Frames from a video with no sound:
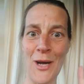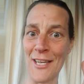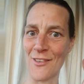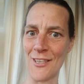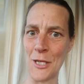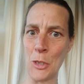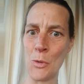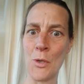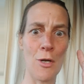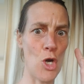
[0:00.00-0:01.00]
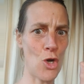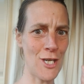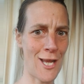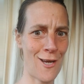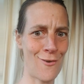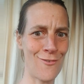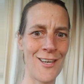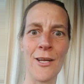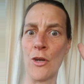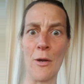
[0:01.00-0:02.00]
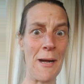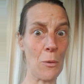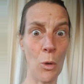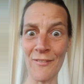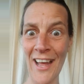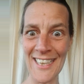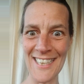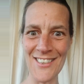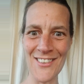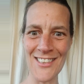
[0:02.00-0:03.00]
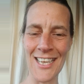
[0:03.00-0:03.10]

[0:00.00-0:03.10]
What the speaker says: I see you, not now. No matter what that is,